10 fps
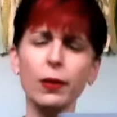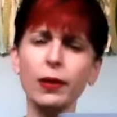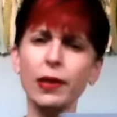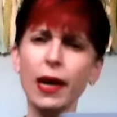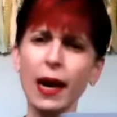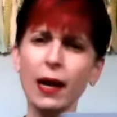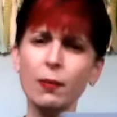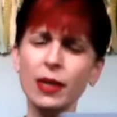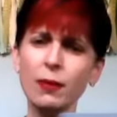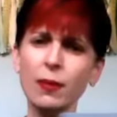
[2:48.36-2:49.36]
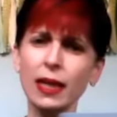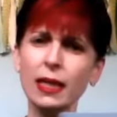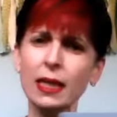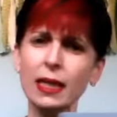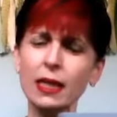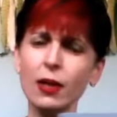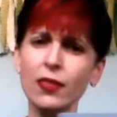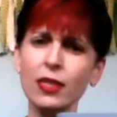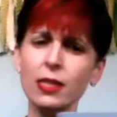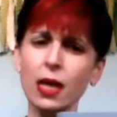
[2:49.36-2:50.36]
I wonder how many am I going to need
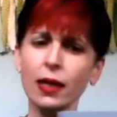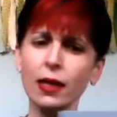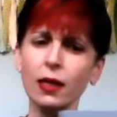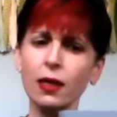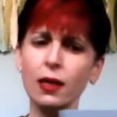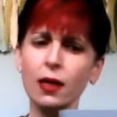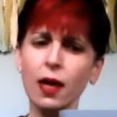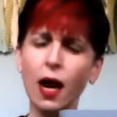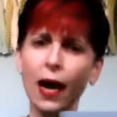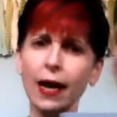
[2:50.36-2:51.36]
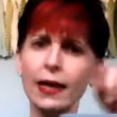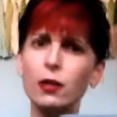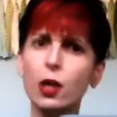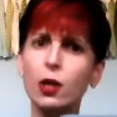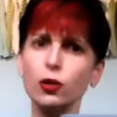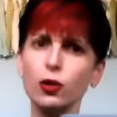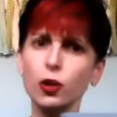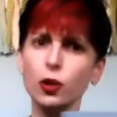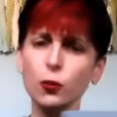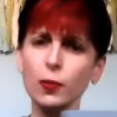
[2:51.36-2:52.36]
on this side? I had
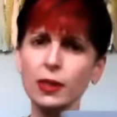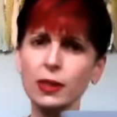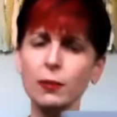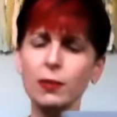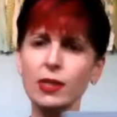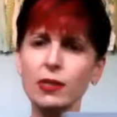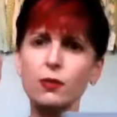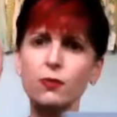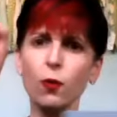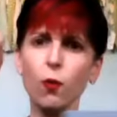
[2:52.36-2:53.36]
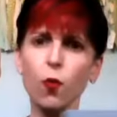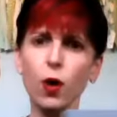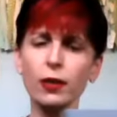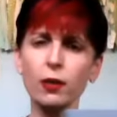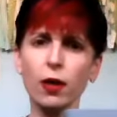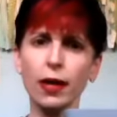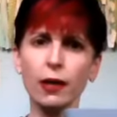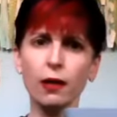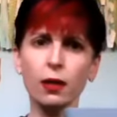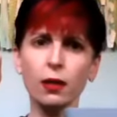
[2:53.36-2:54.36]
2 building pieces for 1
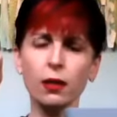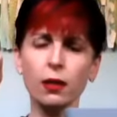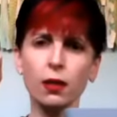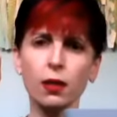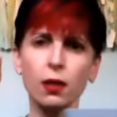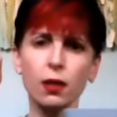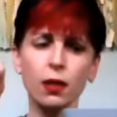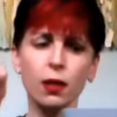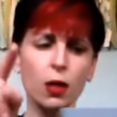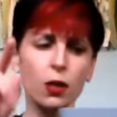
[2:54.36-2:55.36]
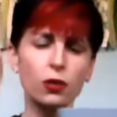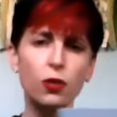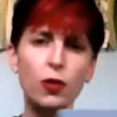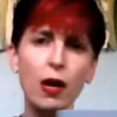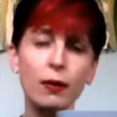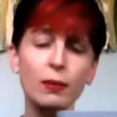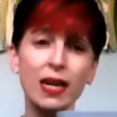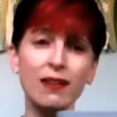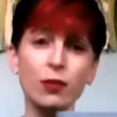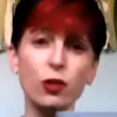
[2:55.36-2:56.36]
crayon. So now I'm going
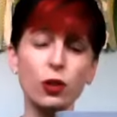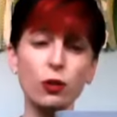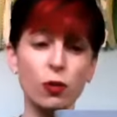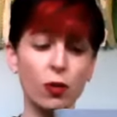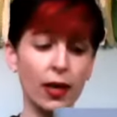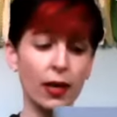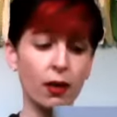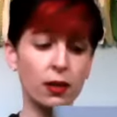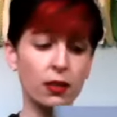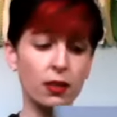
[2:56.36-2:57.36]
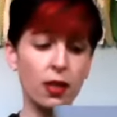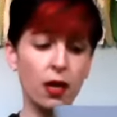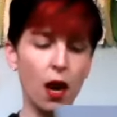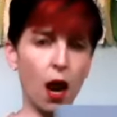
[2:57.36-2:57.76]
to have 2 crayons.